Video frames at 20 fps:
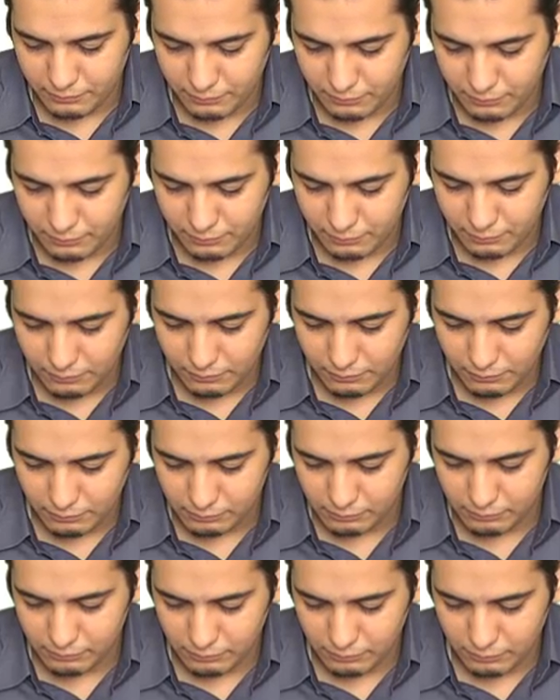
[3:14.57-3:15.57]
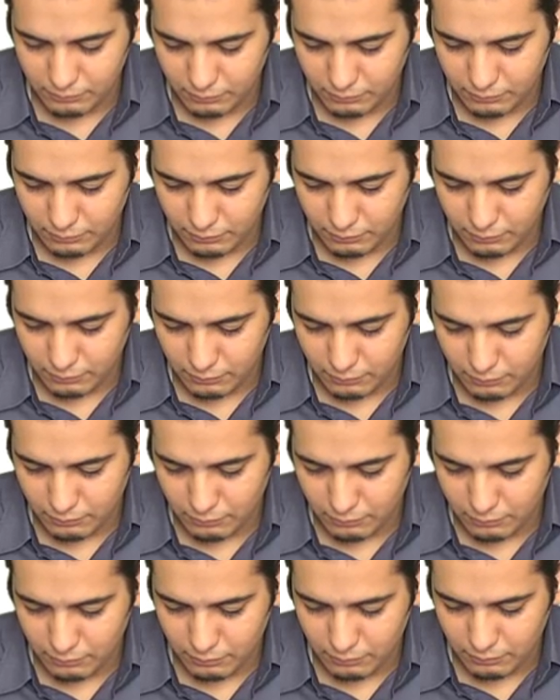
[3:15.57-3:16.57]

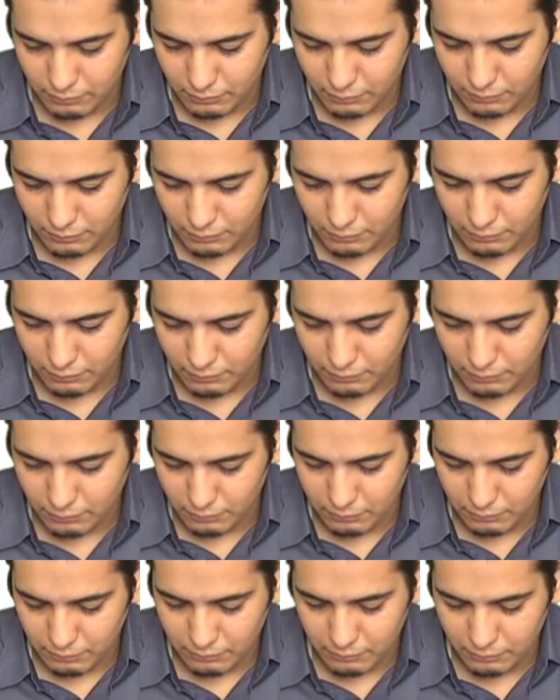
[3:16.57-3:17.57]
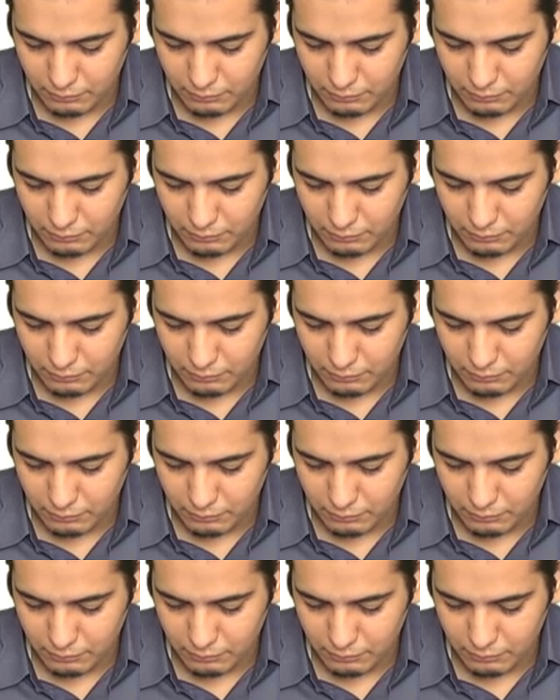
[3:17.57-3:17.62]
(silence)